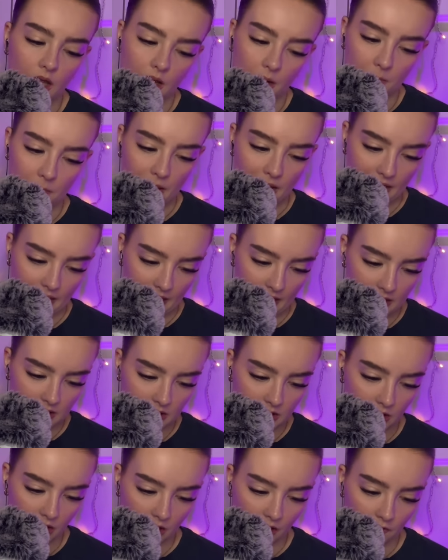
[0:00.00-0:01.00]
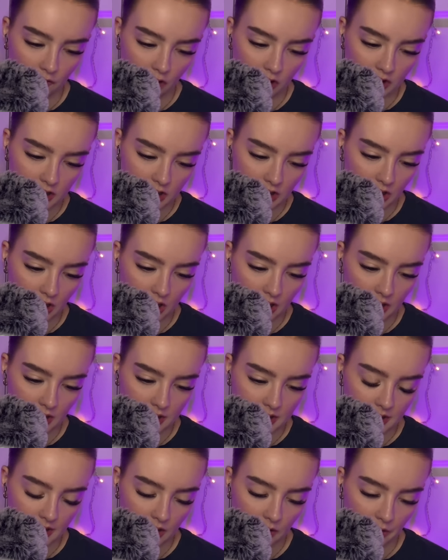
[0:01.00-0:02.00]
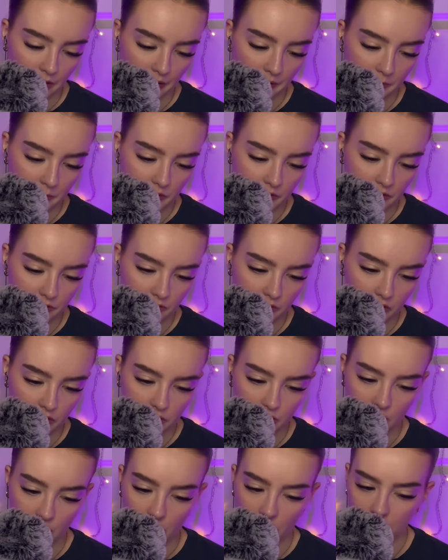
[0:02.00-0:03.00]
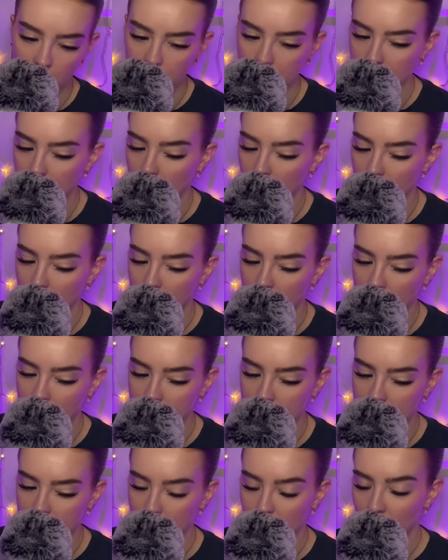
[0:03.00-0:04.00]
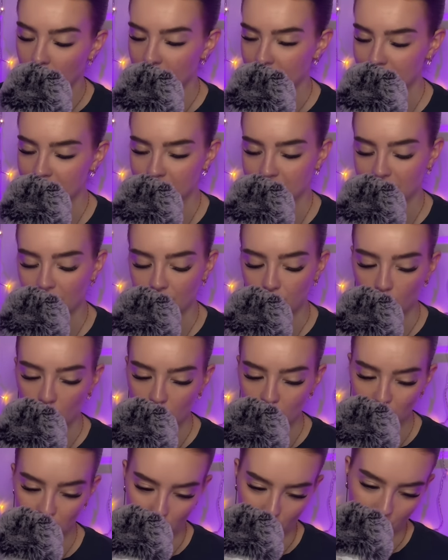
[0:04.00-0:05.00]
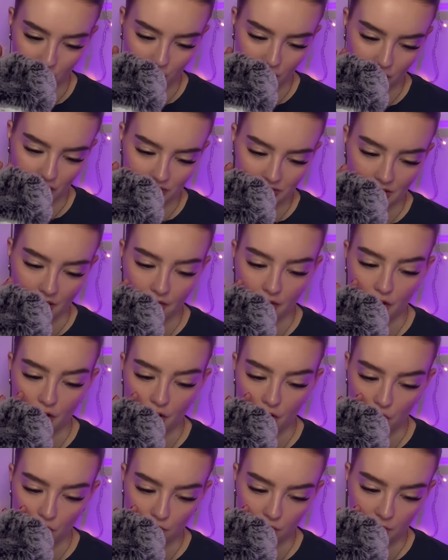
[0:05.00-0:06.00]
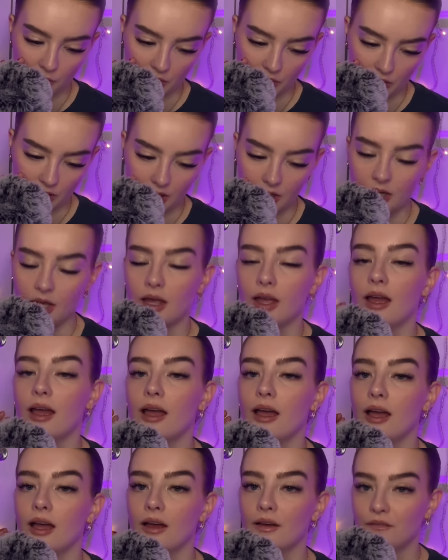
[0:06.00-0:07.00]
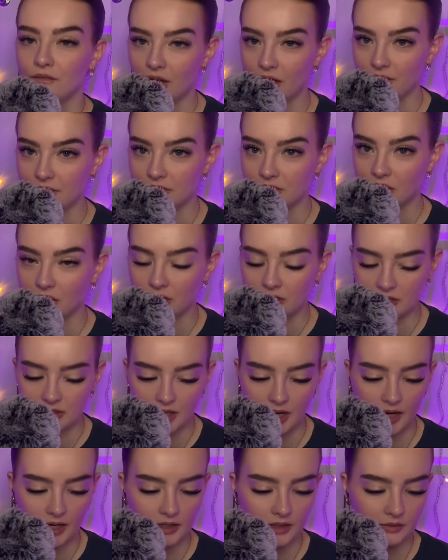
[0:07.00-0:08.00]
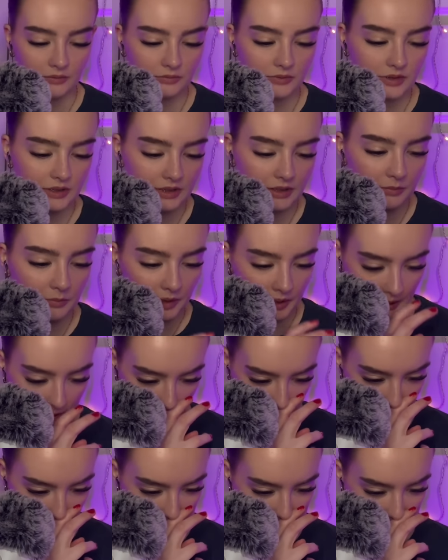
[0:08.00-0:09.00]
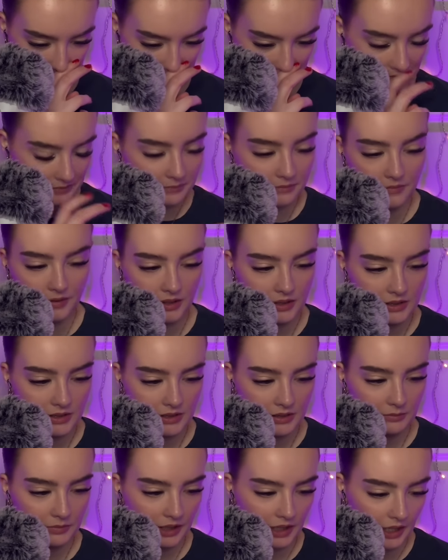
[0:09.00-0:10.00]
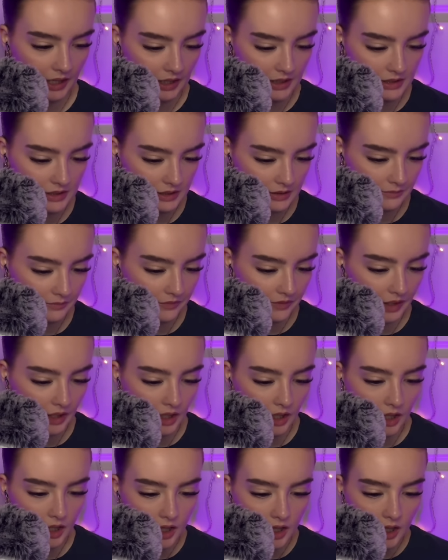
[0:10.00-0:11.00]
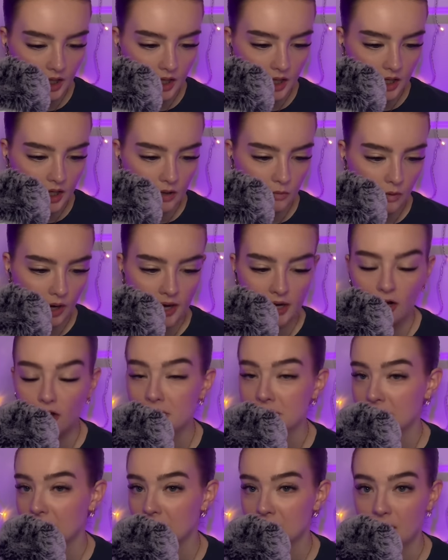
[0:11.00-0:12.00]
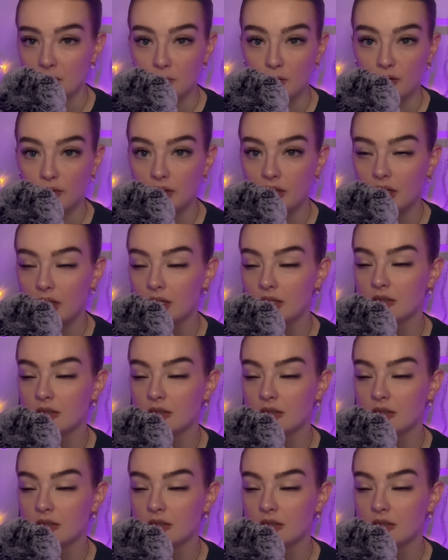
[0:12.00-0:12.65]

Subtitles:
Madagascar, 4 stars. The Incredibles, 4 stars. Polar Express, 4 stars. The Notebook, 5 stars. I simply can't. Simply can't. Ryan Gosling in that movie.